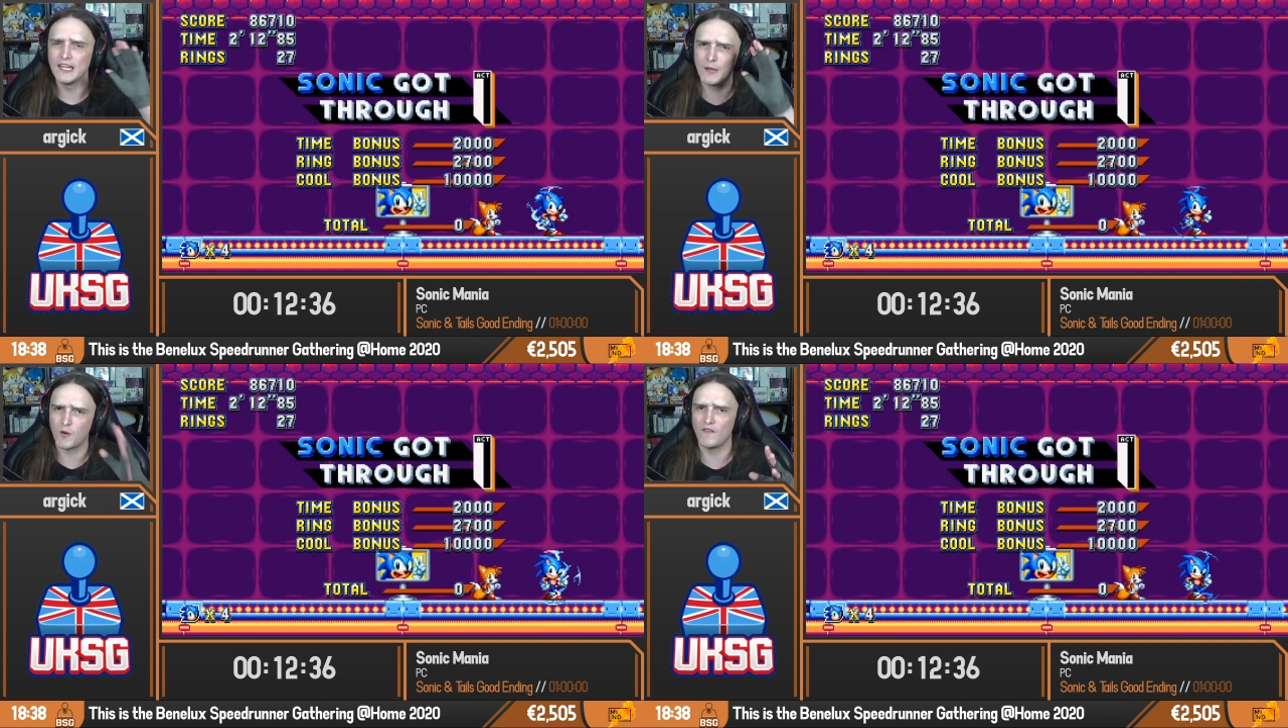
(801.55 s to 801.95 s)

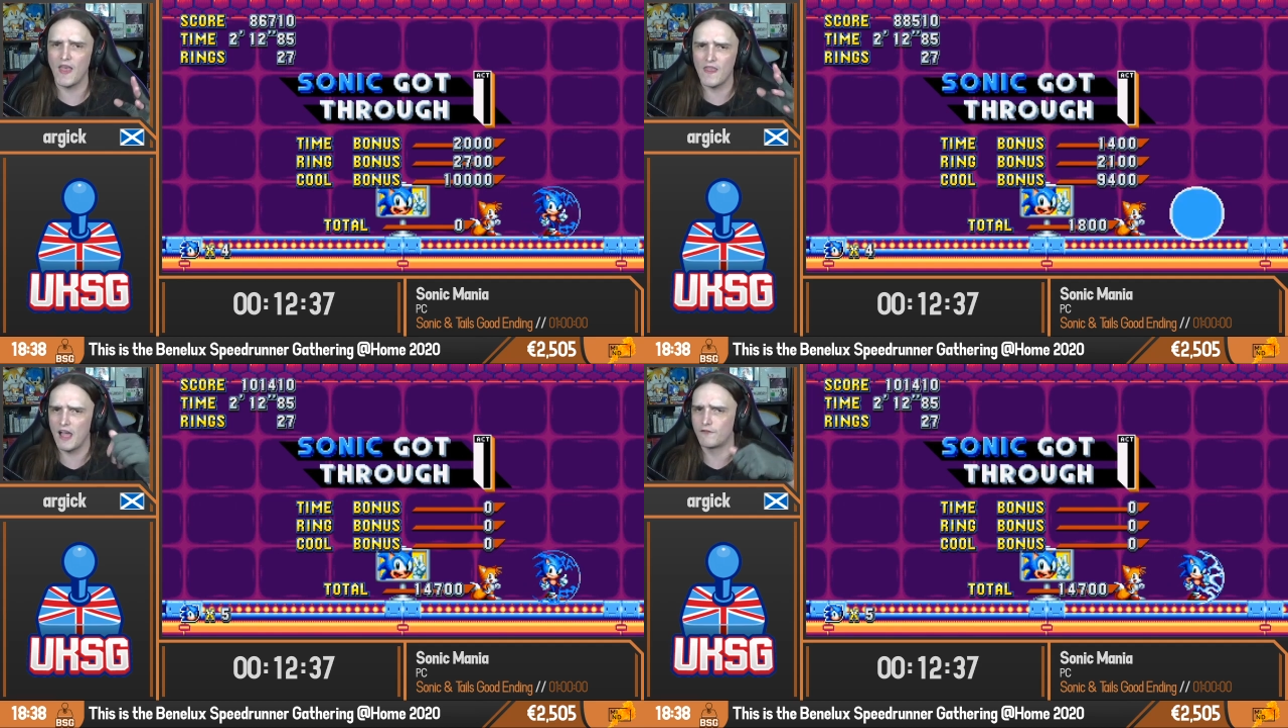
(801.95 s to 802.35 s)
you
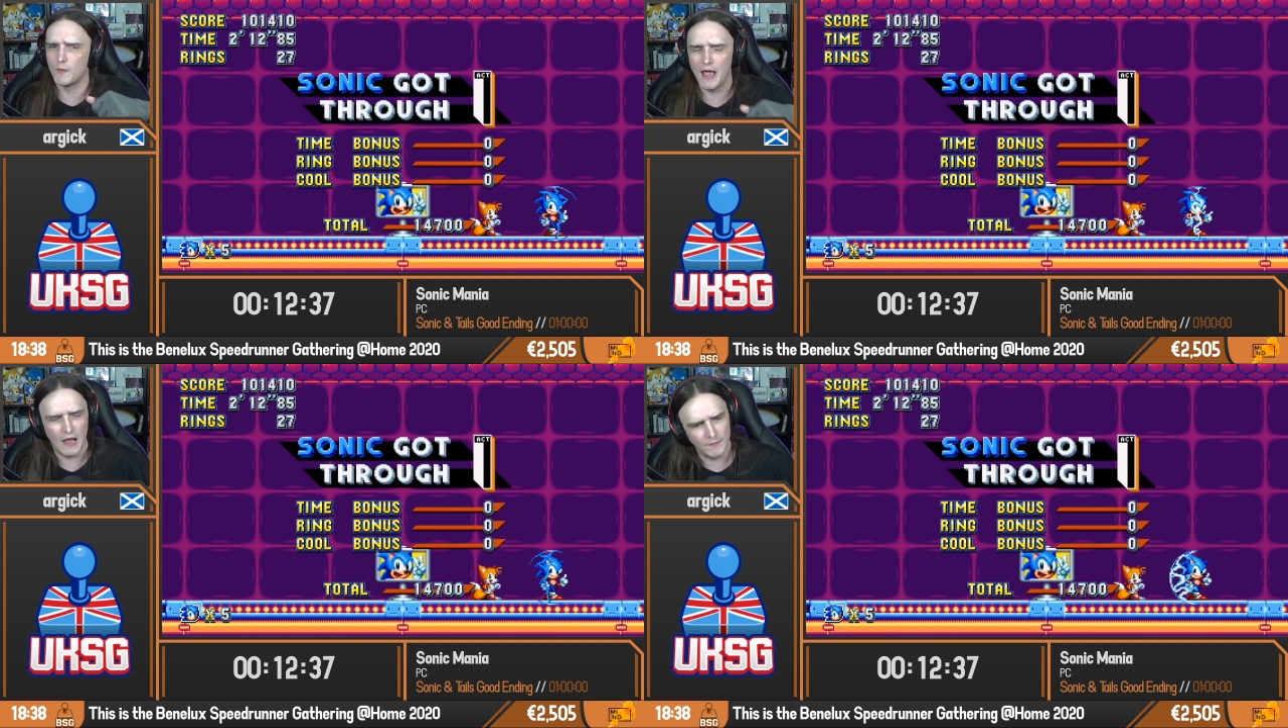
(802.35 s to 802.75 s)
prevent that
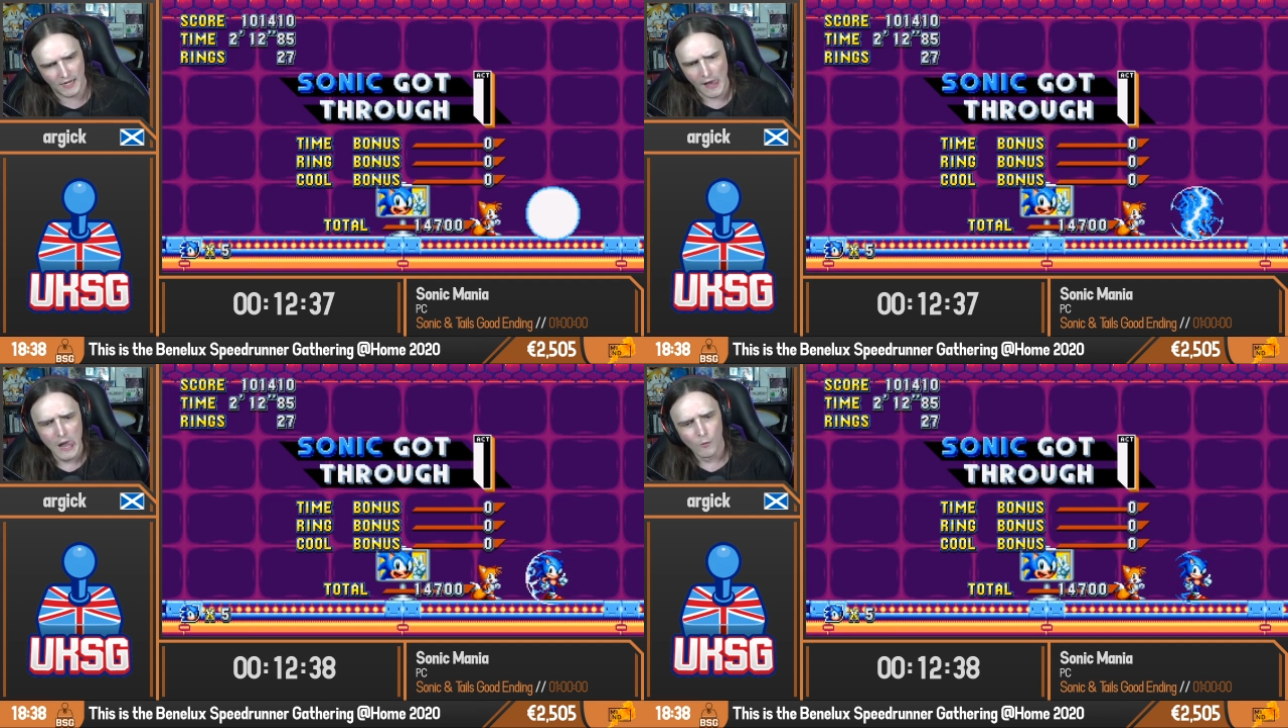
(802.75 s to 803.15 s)
from
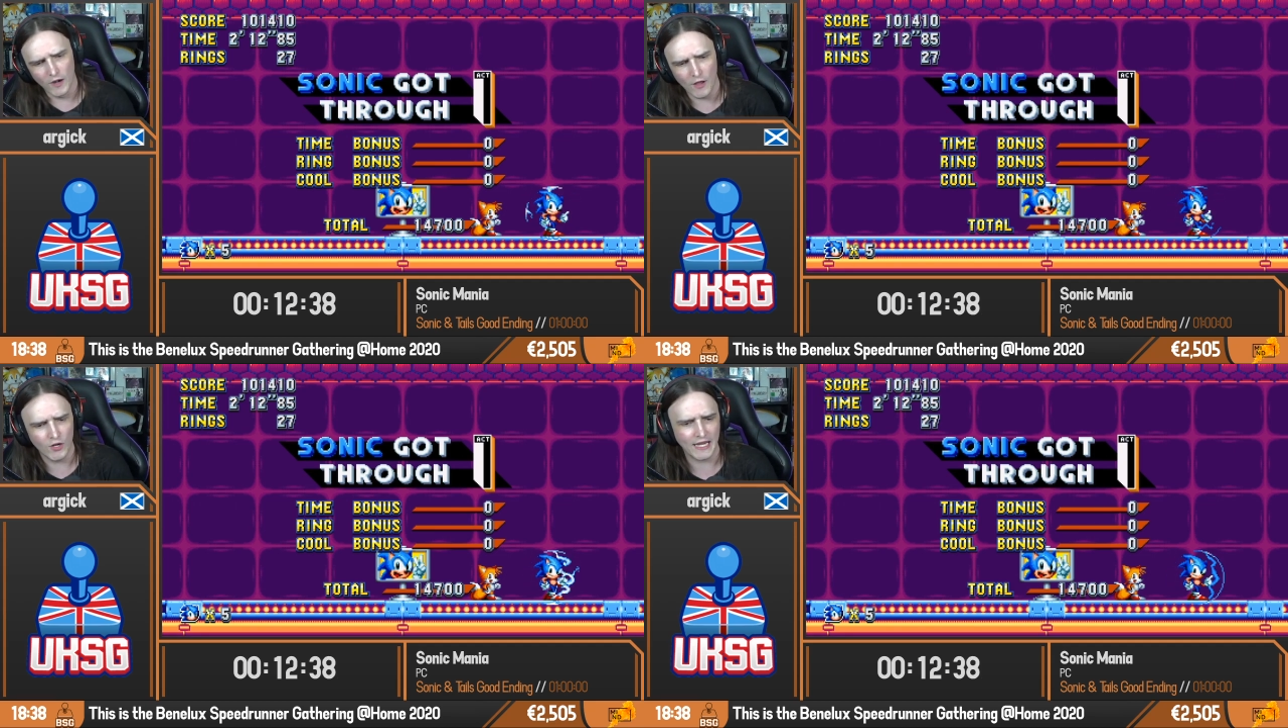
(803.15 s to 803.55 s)
happening. We're
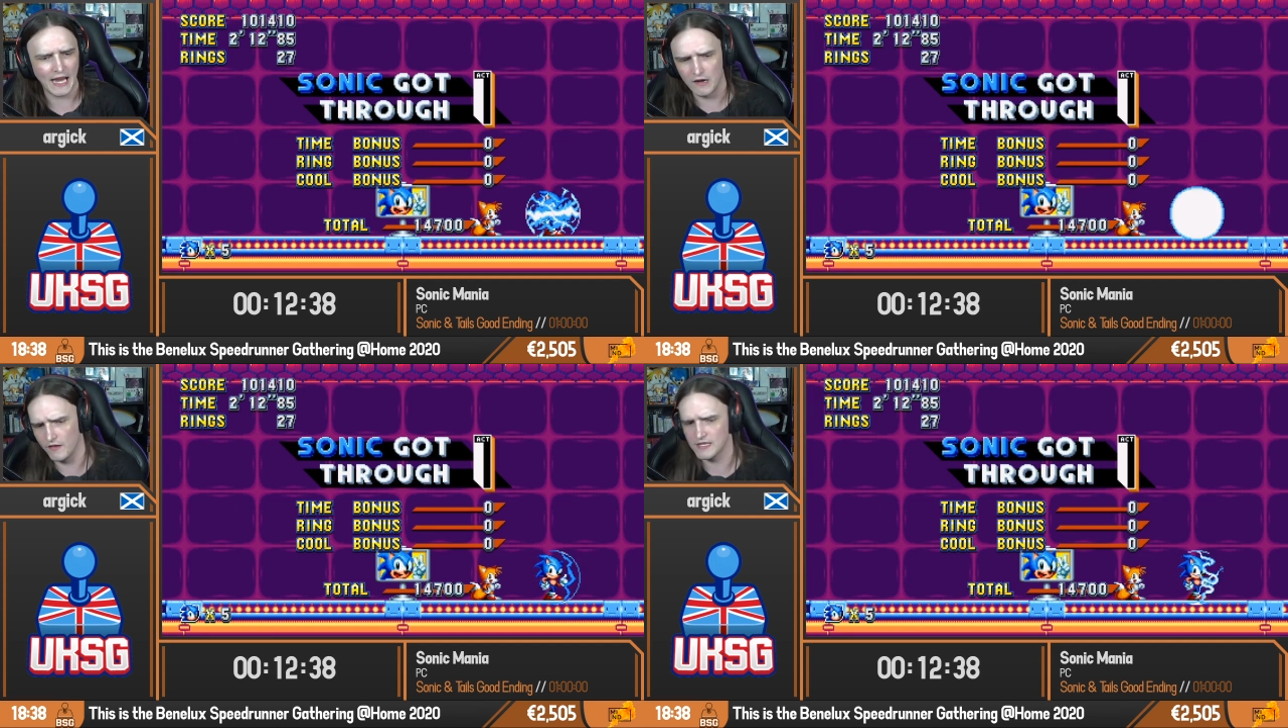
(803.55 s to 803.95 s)
now going to
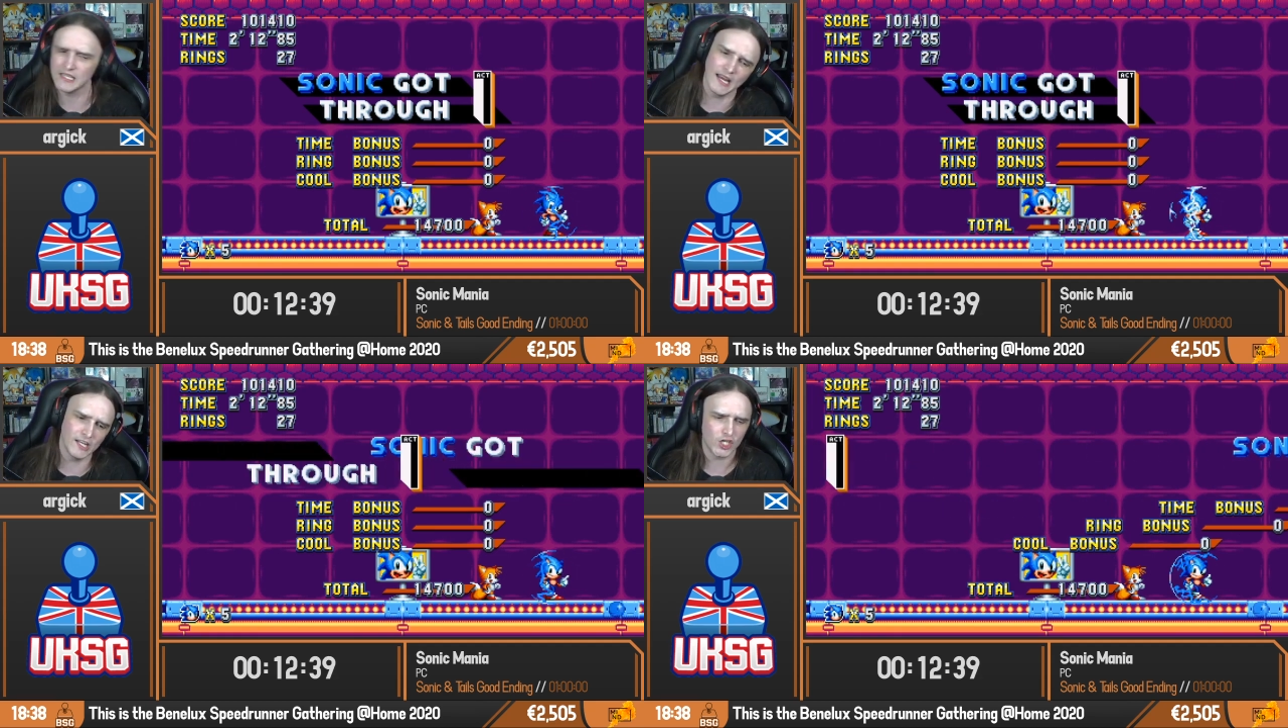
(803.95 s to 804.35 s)
carry this
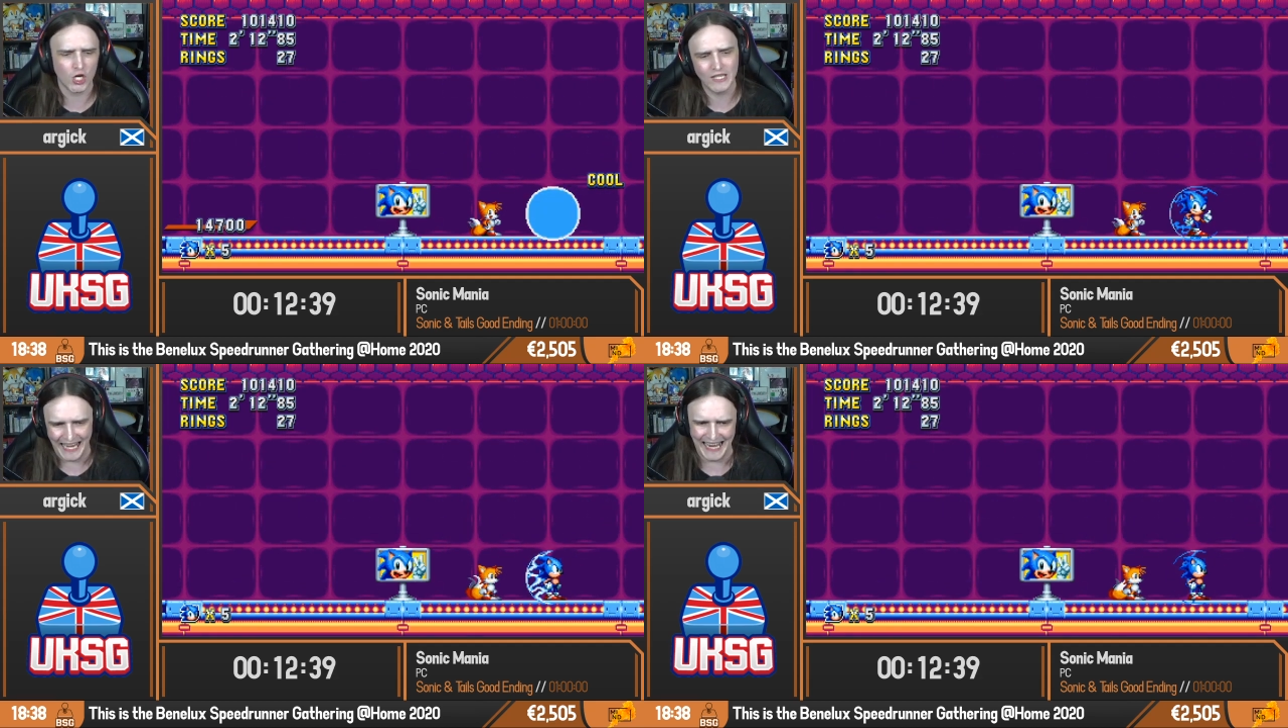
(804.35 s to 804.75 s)
lightning shield in